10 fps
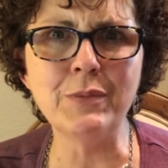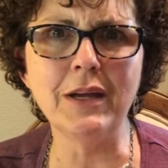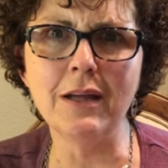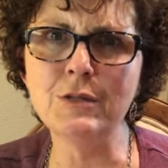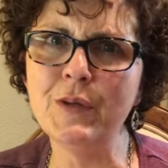But
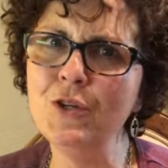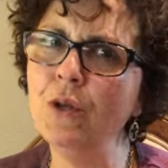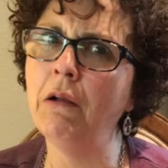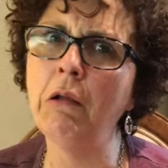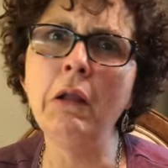God's been
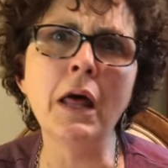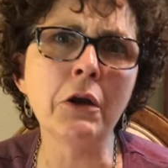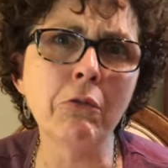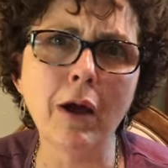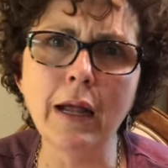a lot
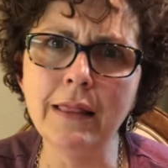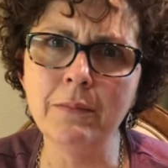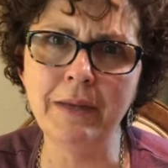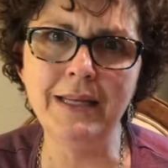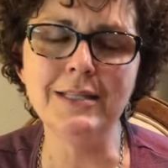of work in the
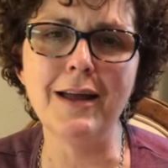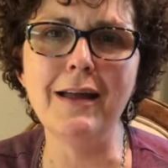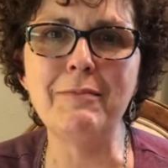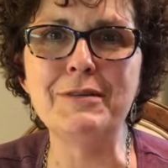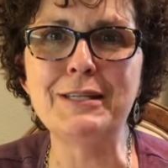meantime.